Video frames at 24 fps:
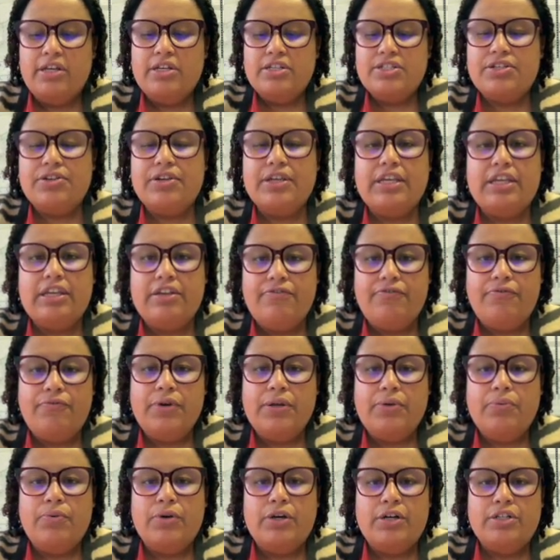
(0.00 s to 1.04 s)
So if
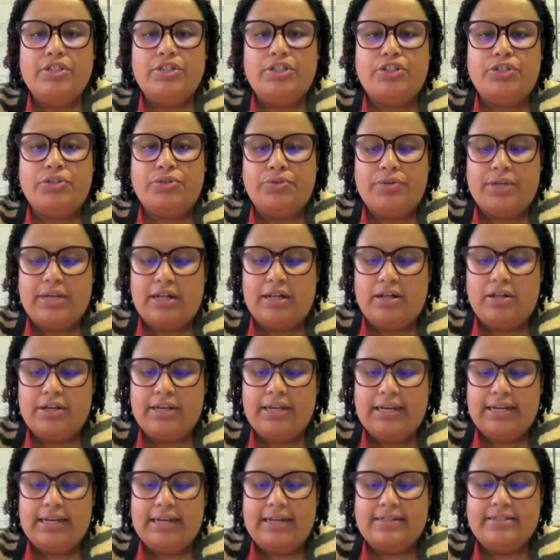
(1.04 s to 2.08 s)
we were to
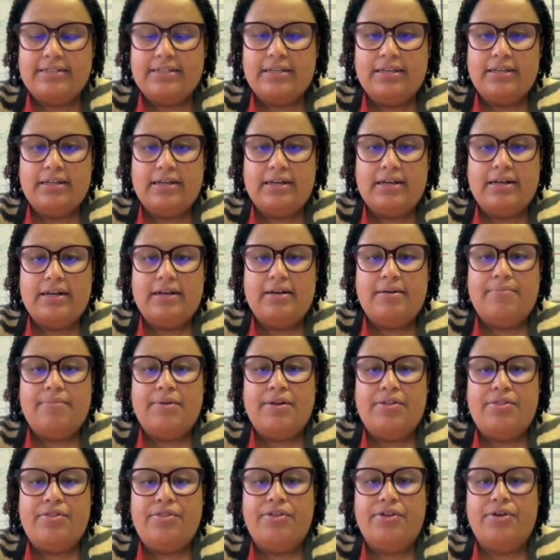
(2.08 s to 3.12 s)
calculate
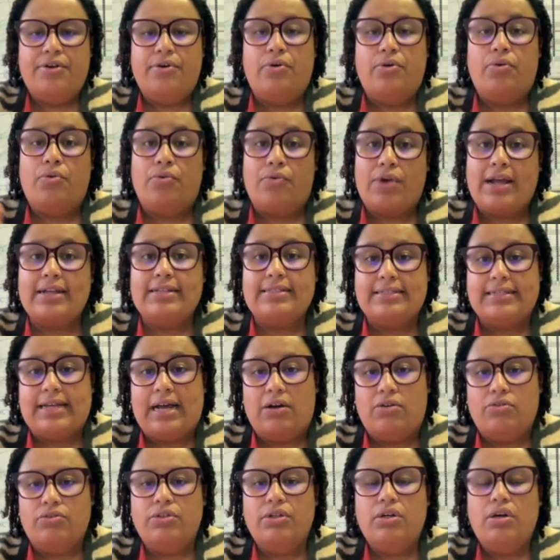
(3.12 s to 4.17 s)
the write
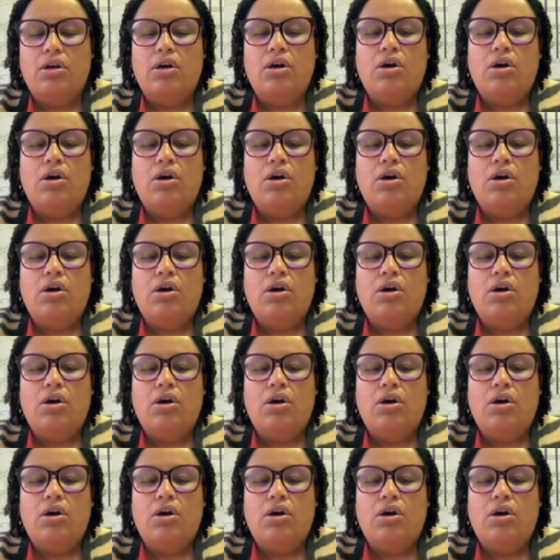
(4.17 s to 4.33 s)
down,